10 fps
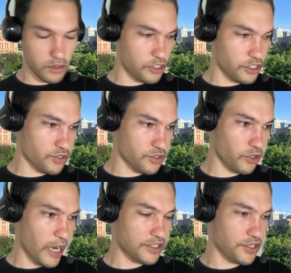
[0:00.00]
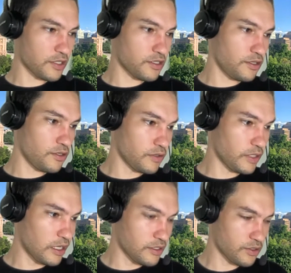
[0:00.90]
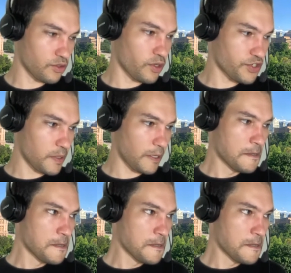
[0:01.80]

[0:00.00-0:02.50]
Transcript: just scratching to get his endorsement.